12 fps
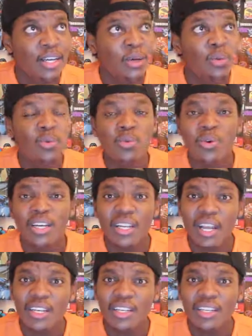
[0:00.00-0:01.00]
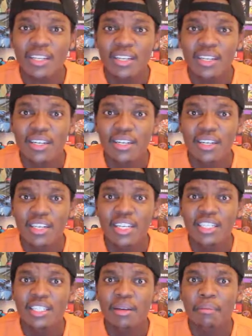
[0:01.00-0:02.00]
It was weird that
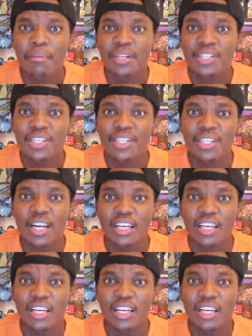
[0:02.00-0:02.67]
his ambition,